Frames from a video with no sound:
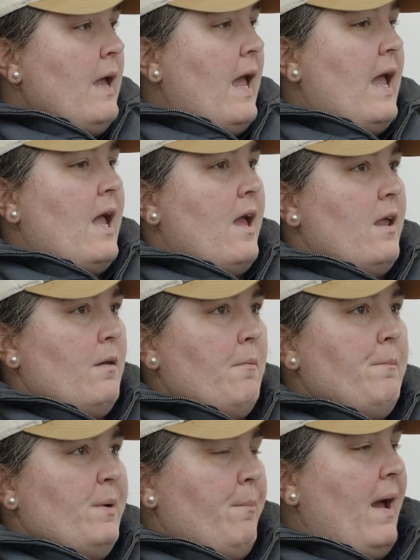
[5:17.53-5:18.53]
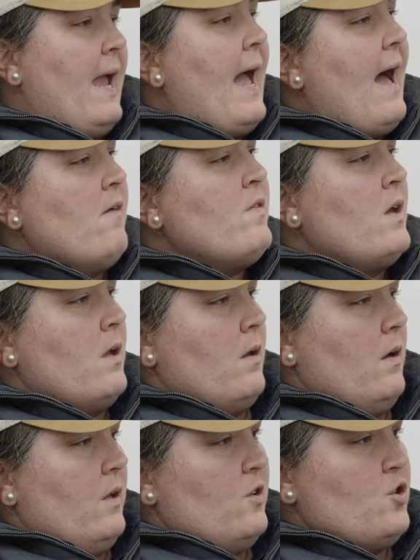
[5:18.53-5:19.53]
But by
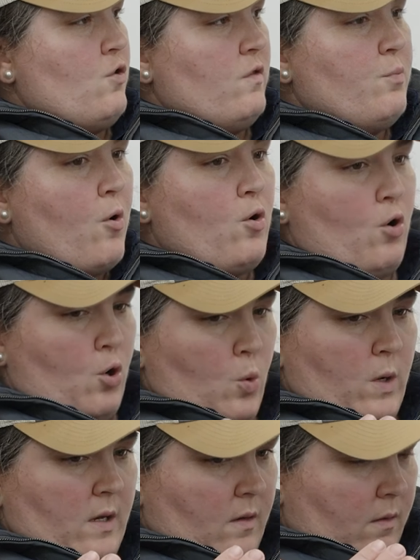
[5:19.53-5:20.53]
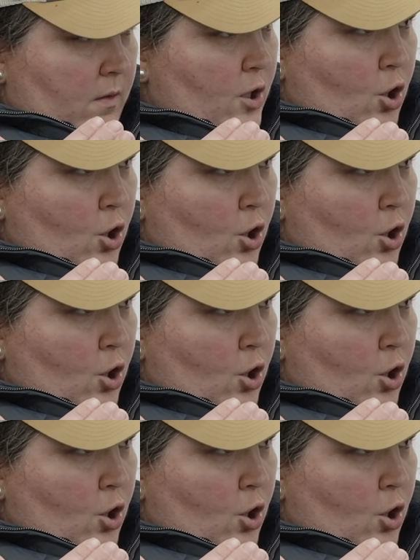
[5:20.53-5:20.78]
having an insurance broker who can,